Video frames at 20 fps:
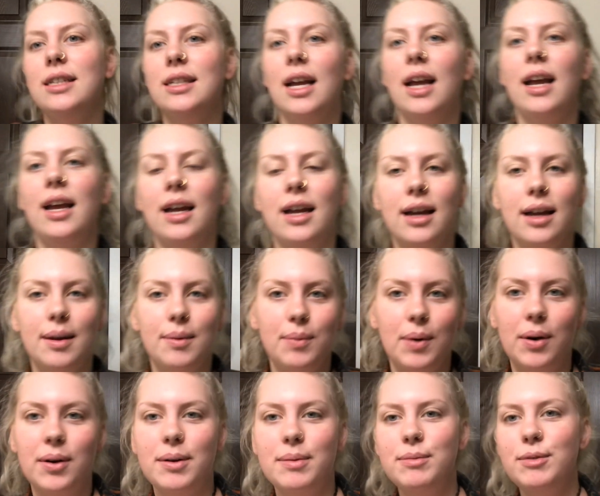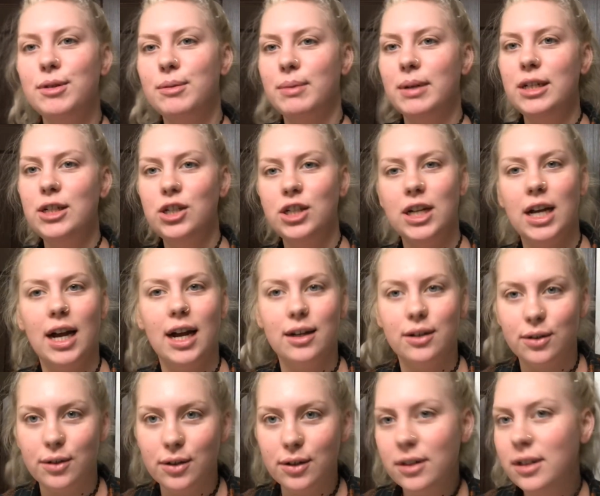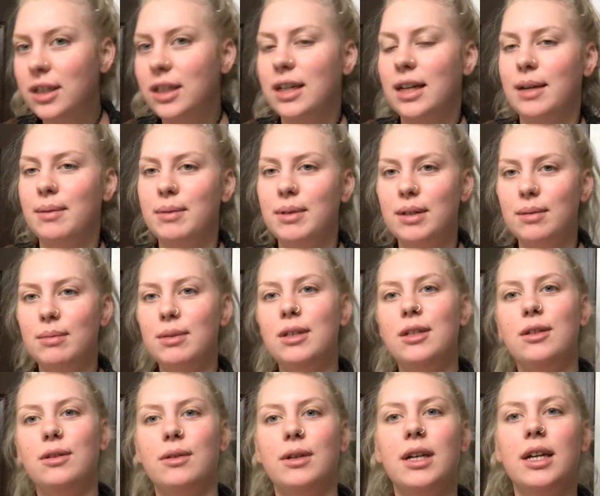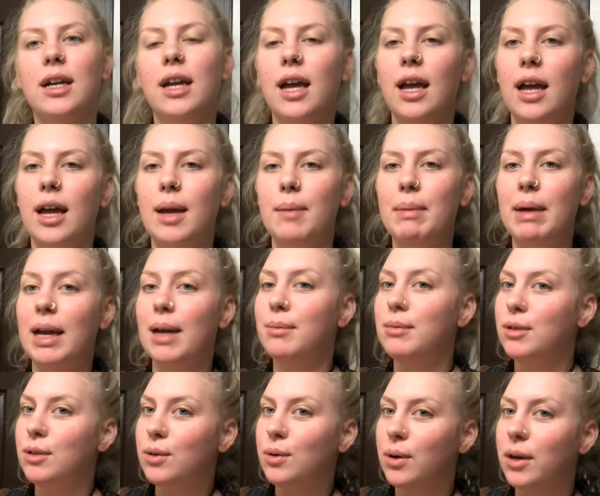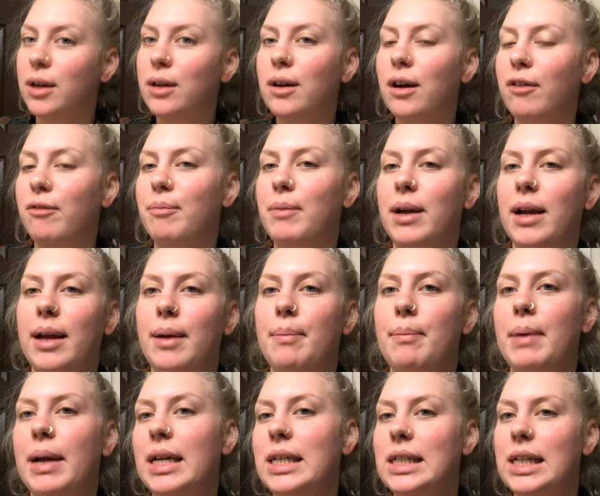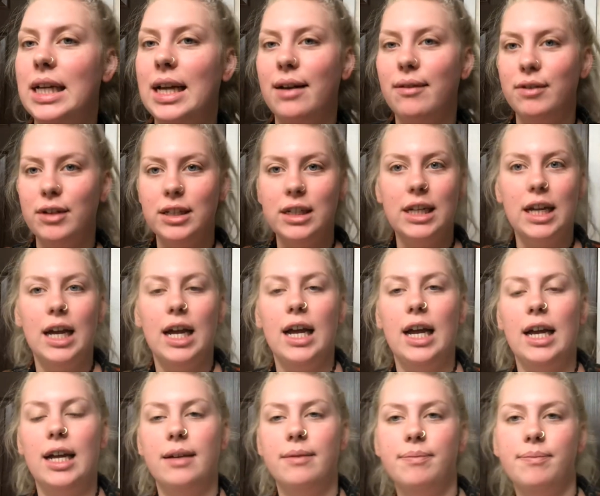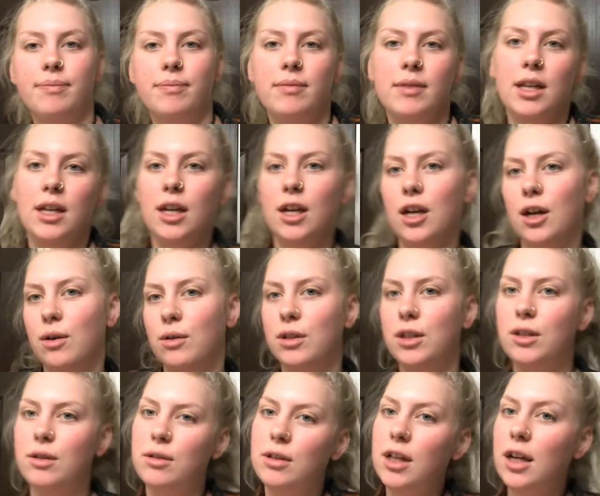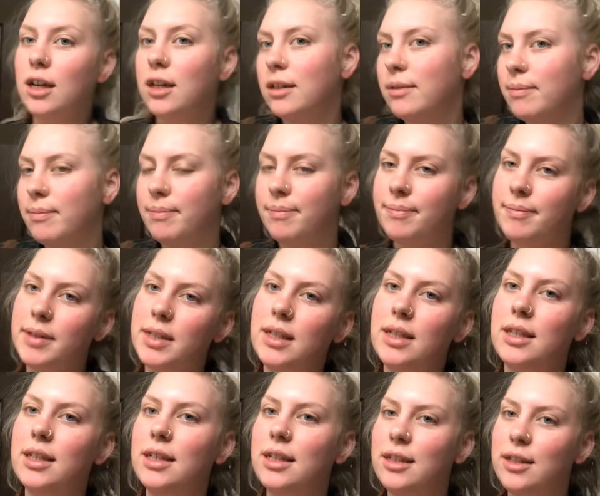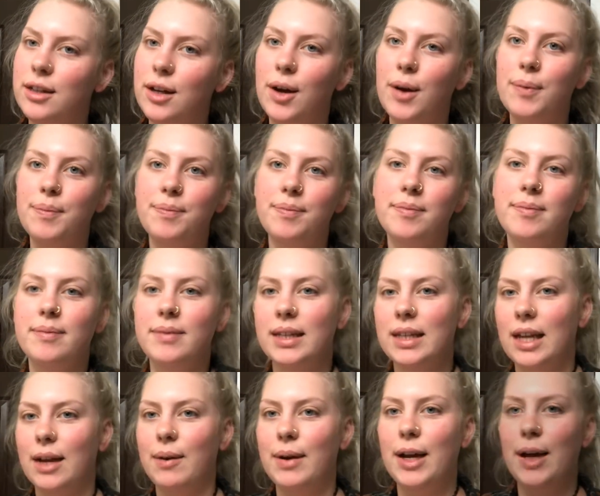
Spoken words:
and welcome to my channel. Today I'm going to be doing a makeup tutorial of my basic everyday go-to look. So, here we go.